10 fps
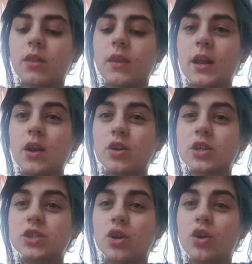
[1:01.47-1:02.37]
getting
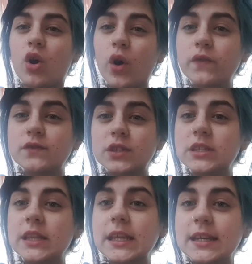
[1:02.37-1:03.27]
lots of coughs
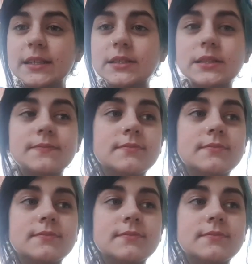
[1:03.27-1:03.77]
and things.